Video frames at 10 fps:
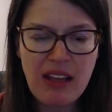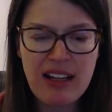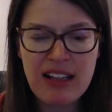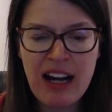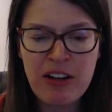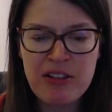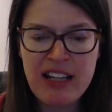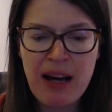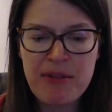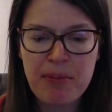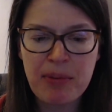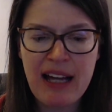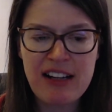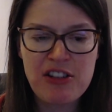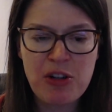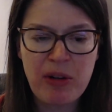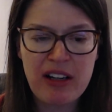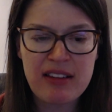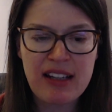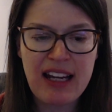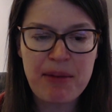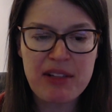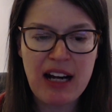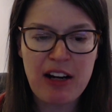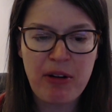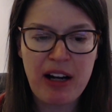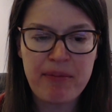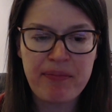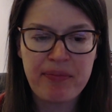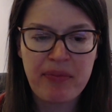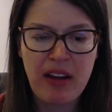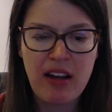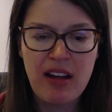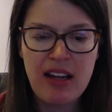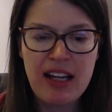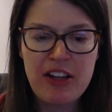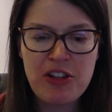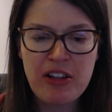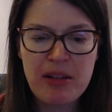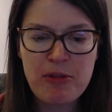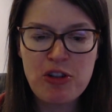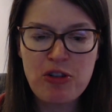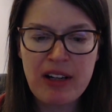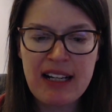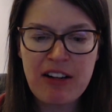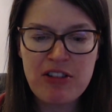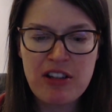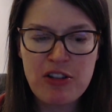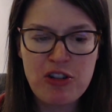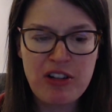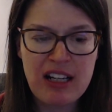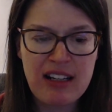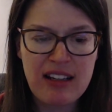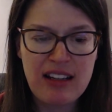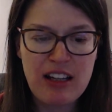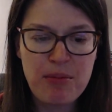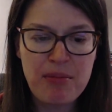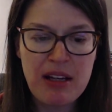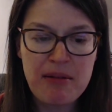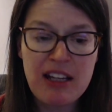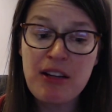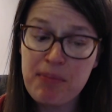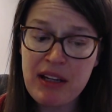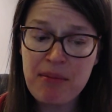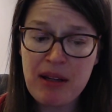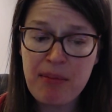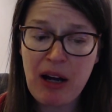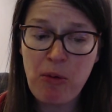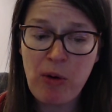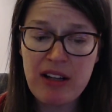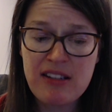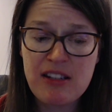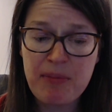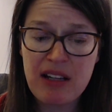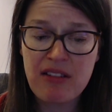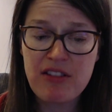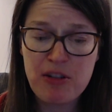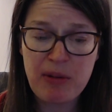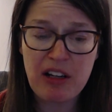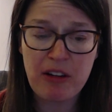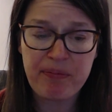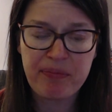Kyle tapped a black square in the game diagram. It took him straight out to the street. He beat me by one spin of the spinner.